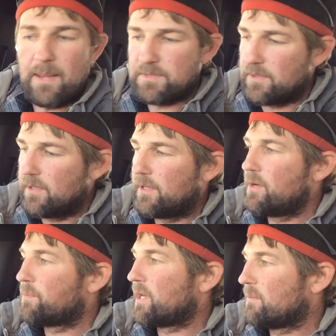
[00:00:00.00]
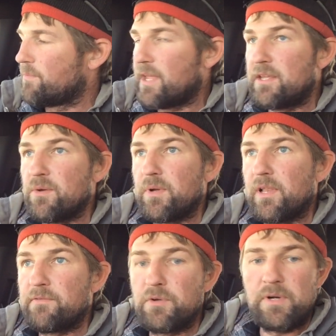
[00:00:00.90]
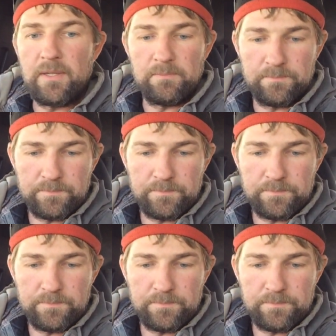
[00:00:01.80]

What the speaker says: Absolutely, no problem. Thank you. We love doing it.